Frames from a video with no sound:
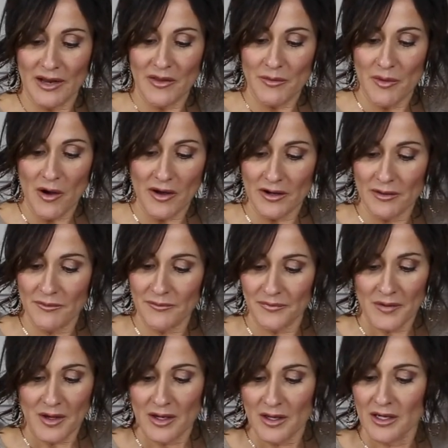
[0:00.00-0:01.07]
at the bottom,
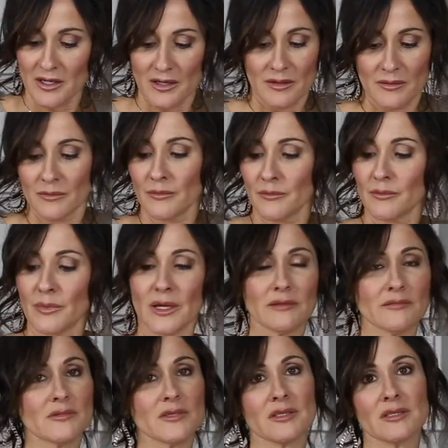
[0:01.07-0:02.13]

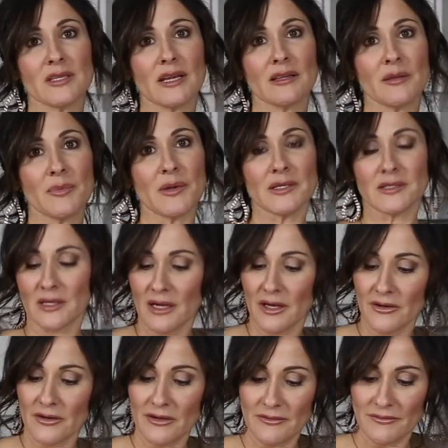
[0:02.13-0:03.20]
but just take the pizza
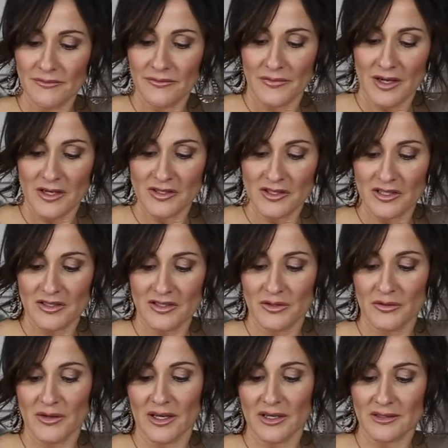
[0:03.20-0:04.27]
cutter and just
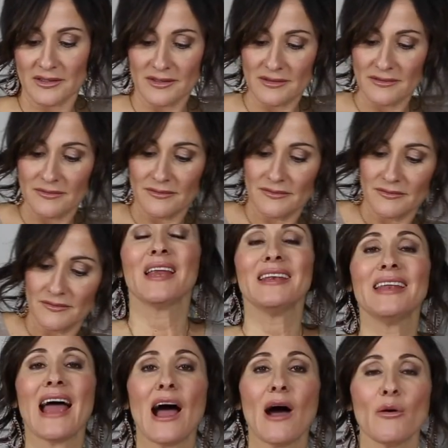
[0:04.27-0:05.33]
do this.
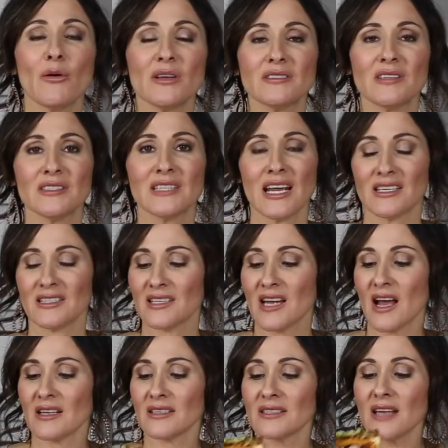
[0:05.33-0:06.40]
Now is the taste
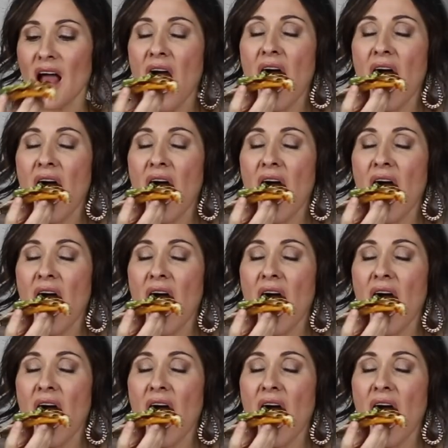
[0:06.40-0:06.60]
test.